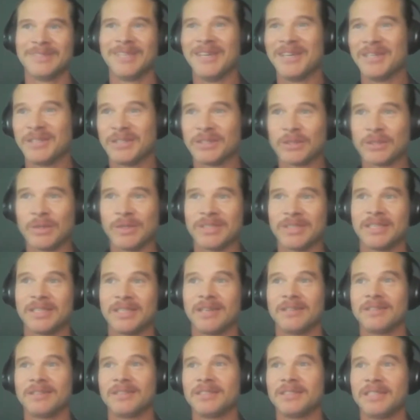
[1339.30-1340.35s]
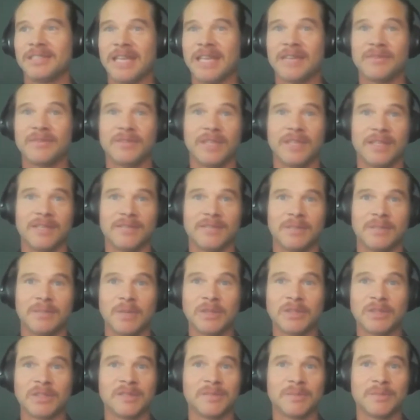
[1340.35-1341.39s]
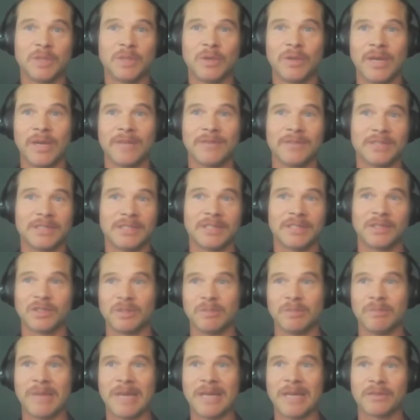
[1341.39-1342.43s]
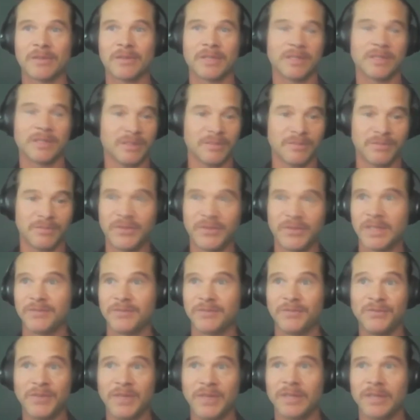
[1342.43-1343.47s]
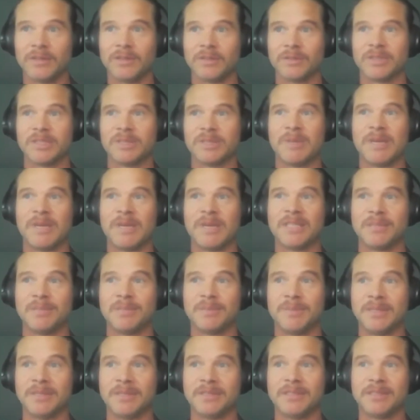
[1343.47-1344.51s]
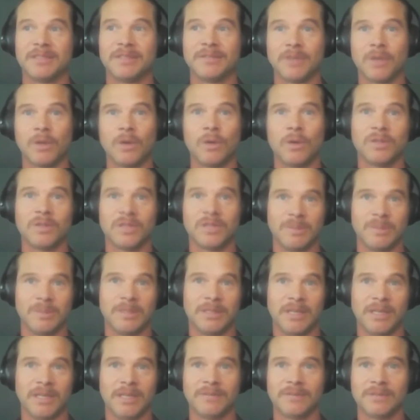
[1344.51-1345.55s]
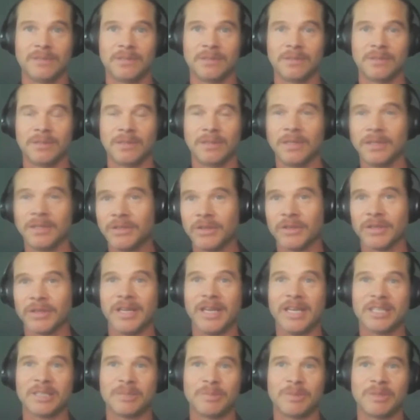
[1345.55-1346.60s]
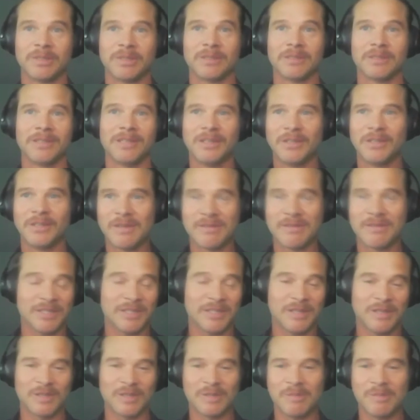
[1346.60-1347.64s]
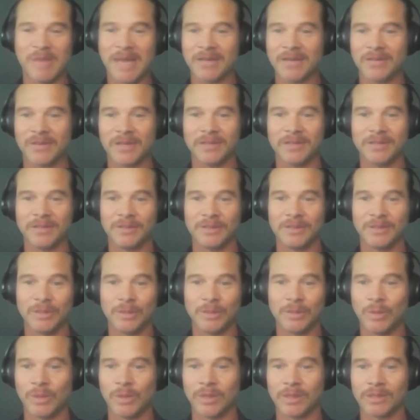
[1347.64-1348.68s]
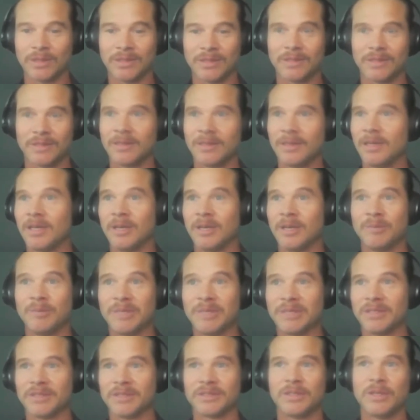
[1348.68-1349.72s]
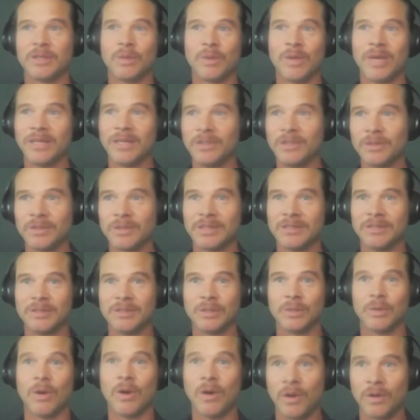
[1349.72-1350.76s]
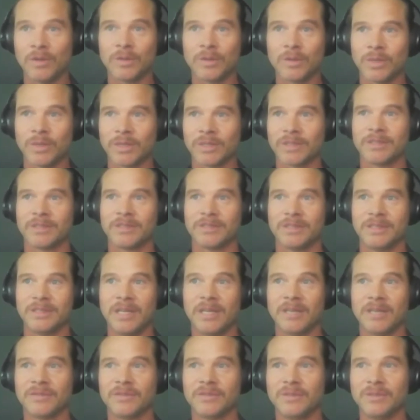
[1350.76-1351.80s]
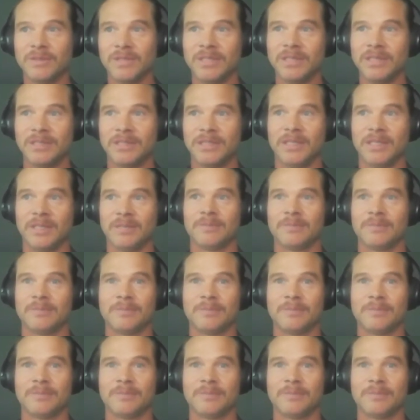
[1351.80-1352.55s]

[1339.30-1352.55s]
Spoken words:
There's only skeleton staff left, and most of them don't have the skills and background to fulfill the responsibilities of the whole that's been left. You're an expert. You have the skills and background to do the work, but there's no way you can do all the work yourself. You need a team.